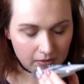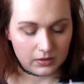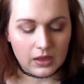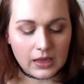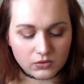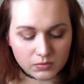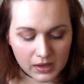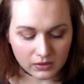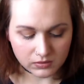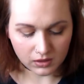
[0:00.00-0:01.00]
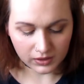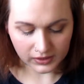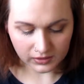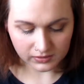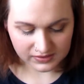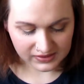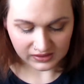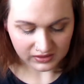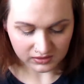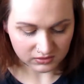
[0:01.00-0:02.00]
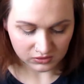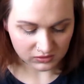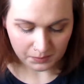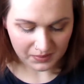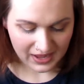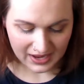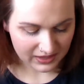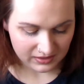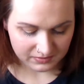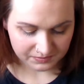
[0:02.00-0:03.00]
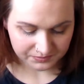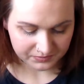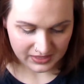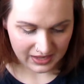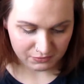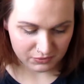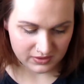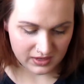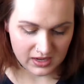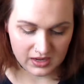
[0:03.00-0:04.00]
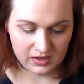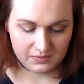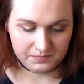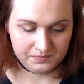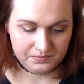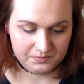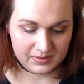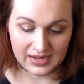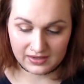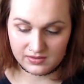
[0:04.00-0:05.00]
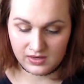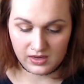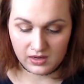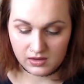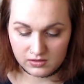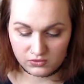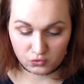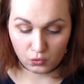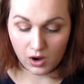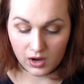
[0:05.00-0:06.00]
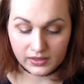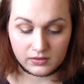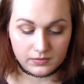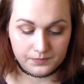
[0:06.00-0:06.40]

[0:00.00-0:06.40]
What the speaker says: That smells like tea, just a plain everyday black tea. It's dried,